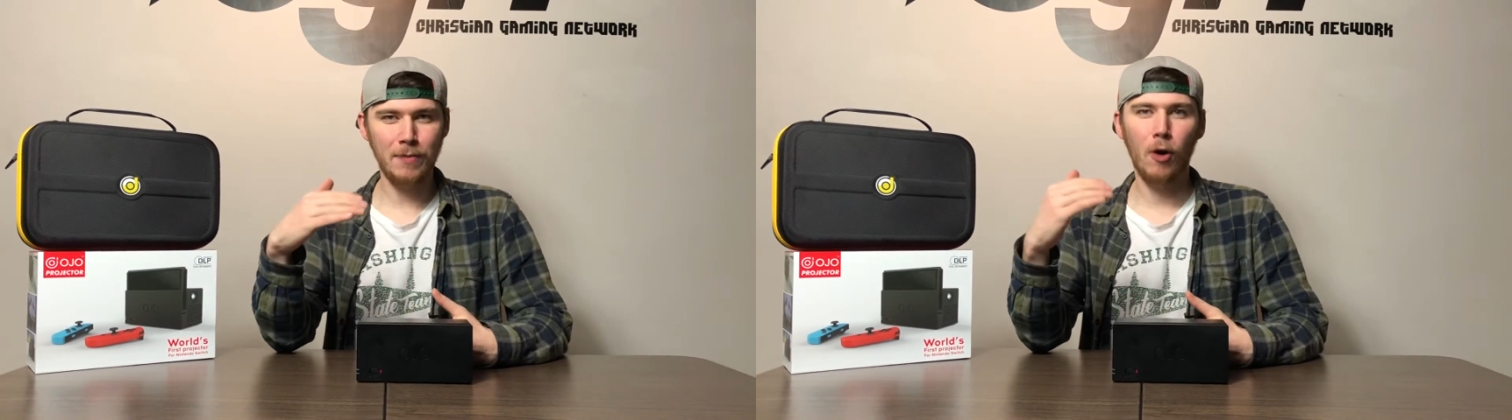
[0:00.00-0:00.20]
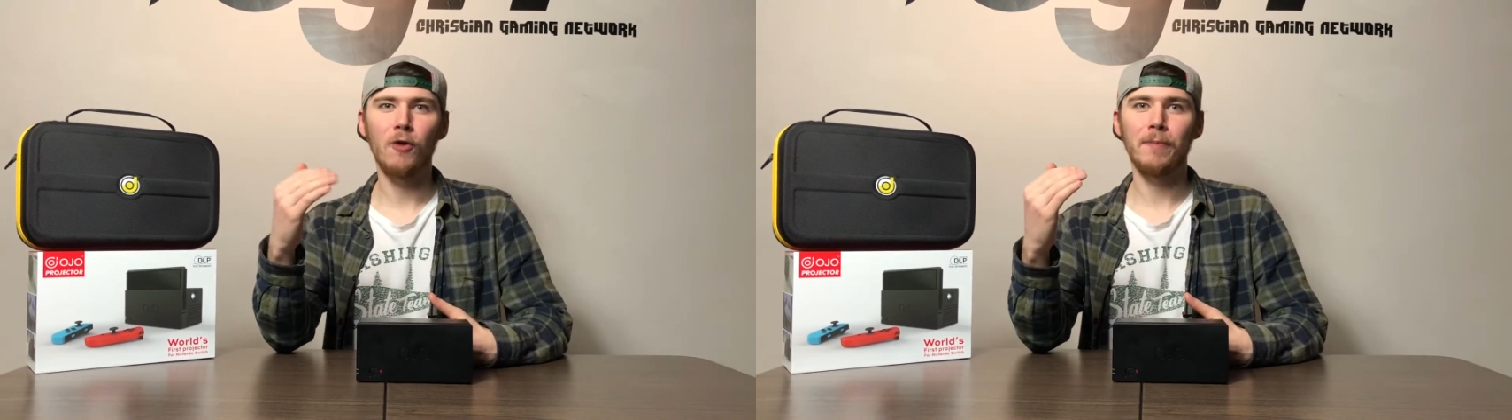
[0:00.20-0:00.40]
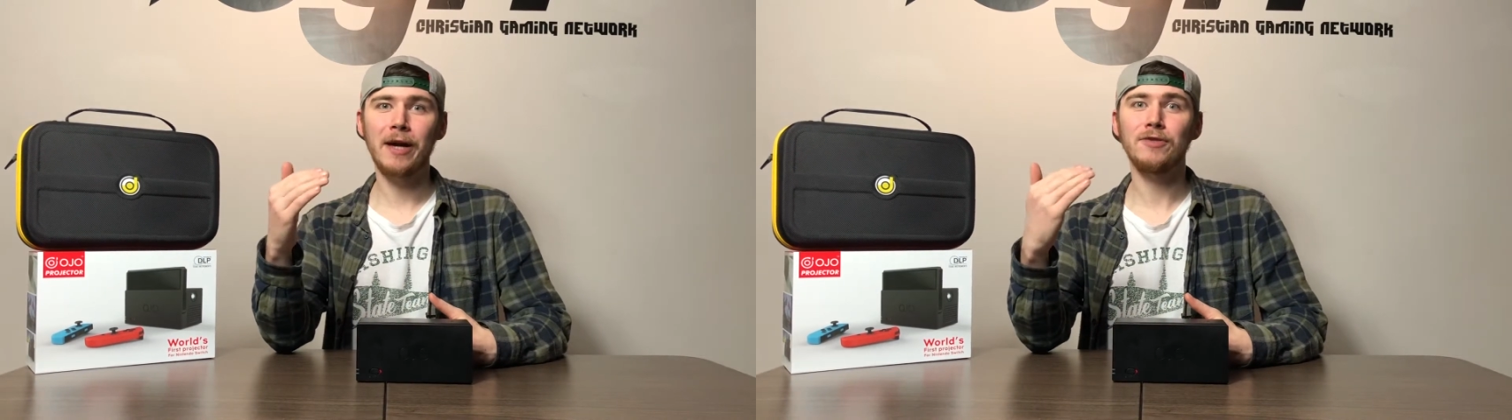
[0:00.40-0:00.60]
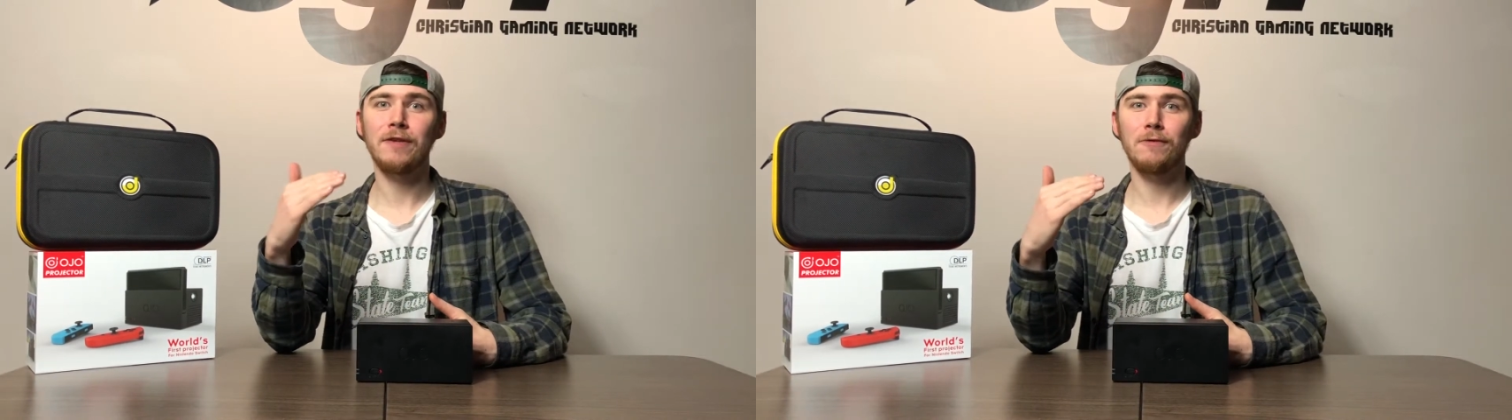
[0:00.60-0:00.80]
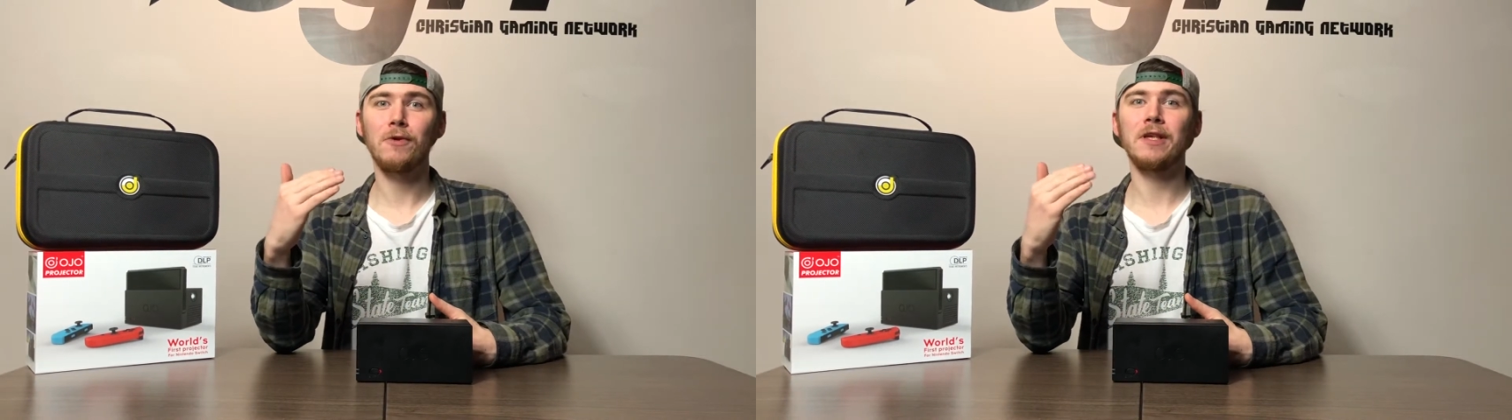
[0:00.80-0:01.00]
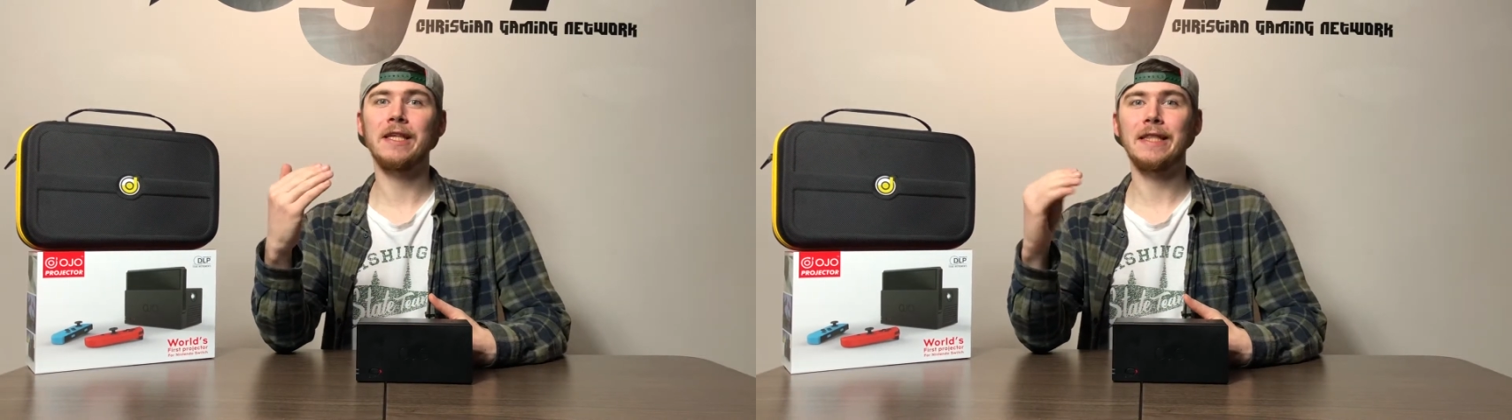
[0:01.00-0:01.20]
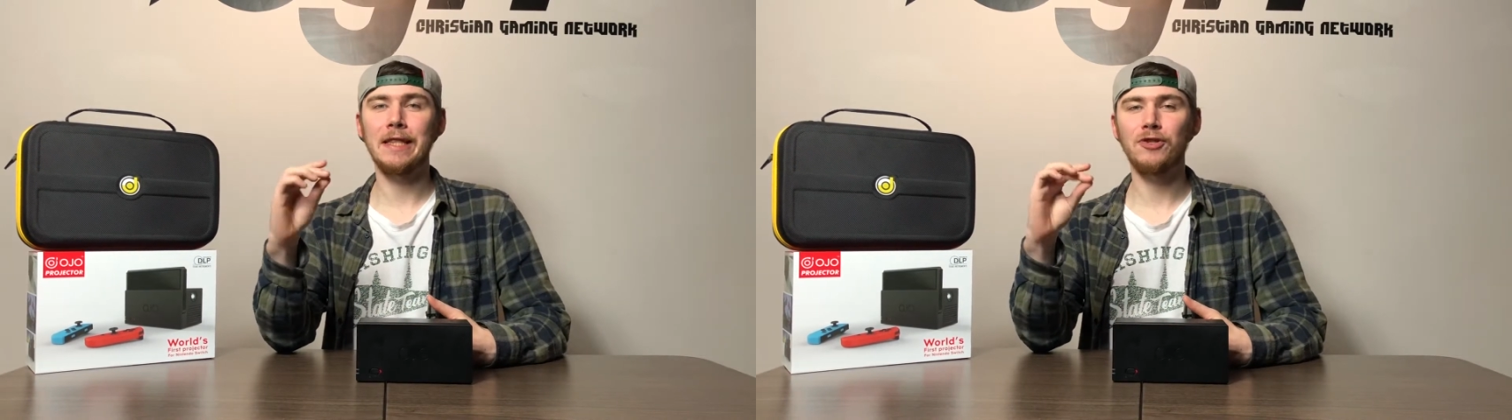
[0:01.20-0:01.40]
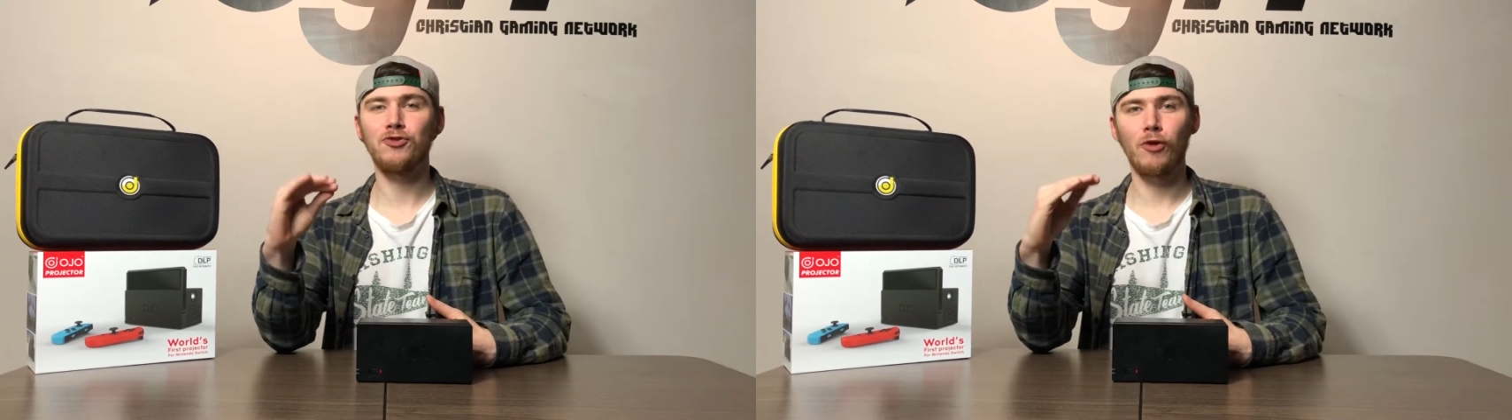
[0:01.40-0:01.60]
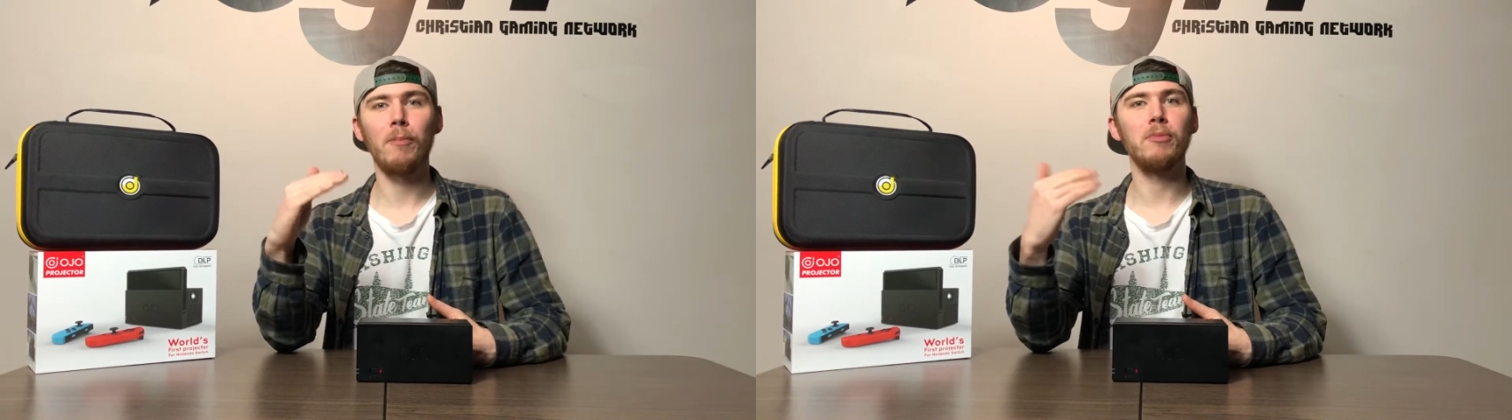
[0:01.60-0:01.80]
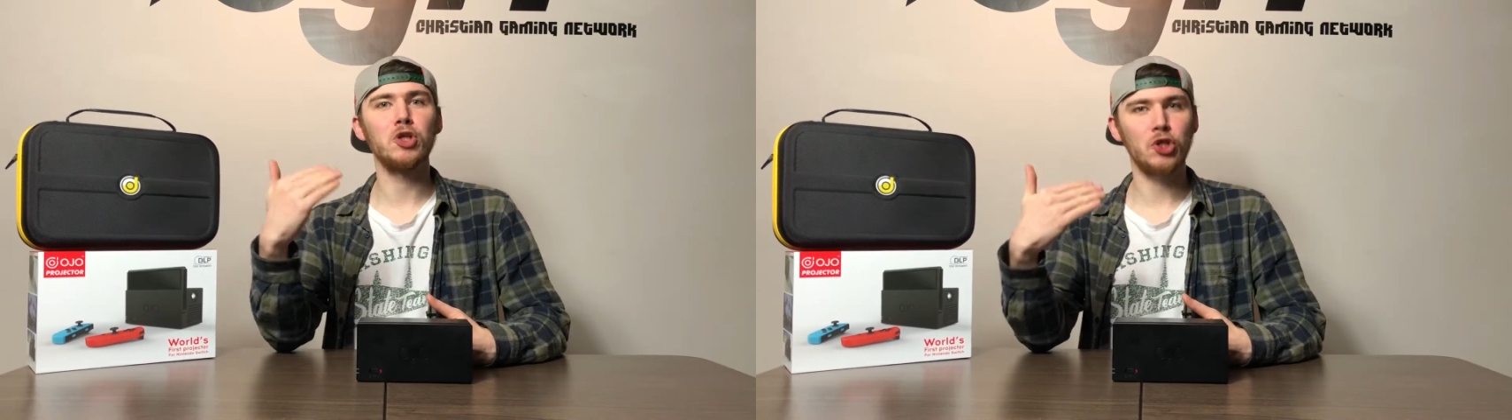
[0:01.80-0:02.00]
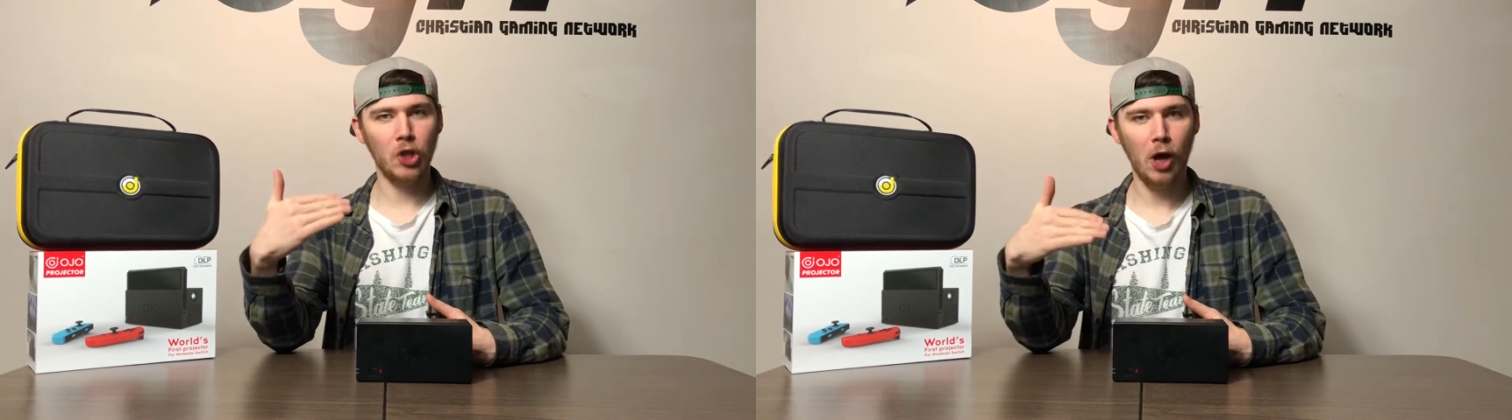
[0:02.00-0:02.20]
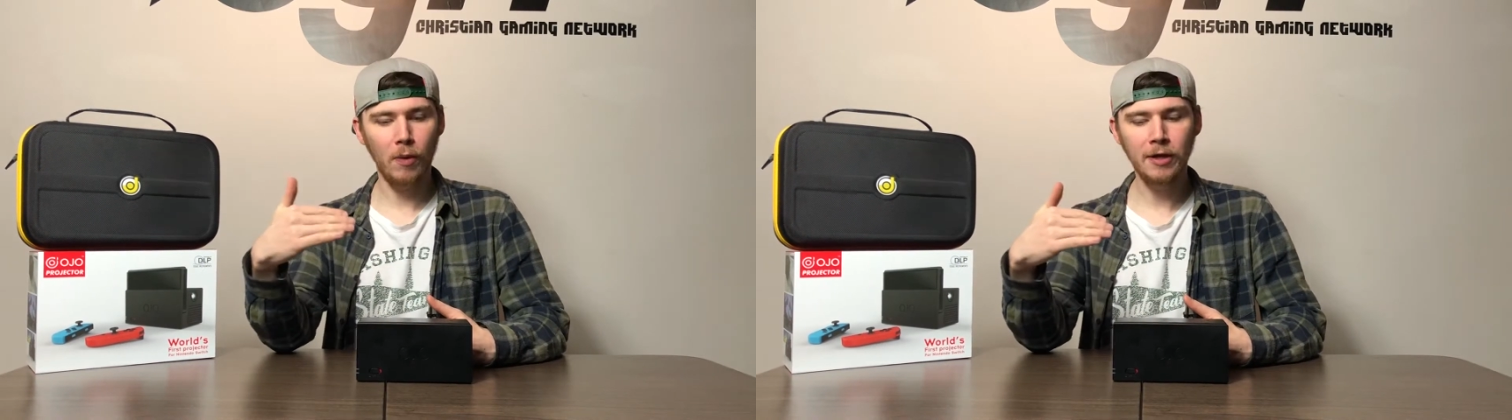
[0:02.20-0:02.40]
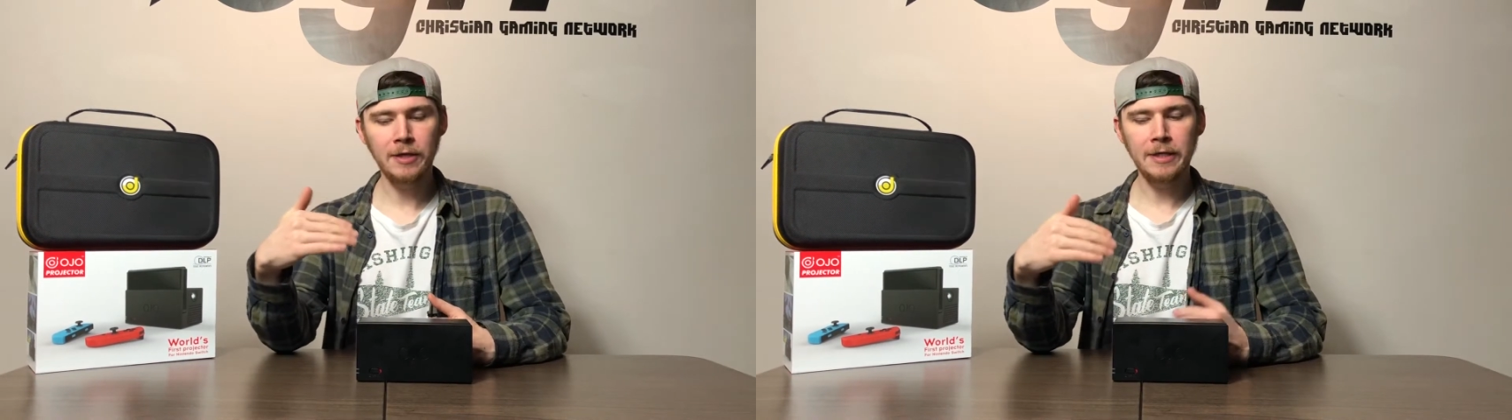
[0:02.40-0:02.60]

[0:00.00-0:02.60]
or the battery level will drop but slower,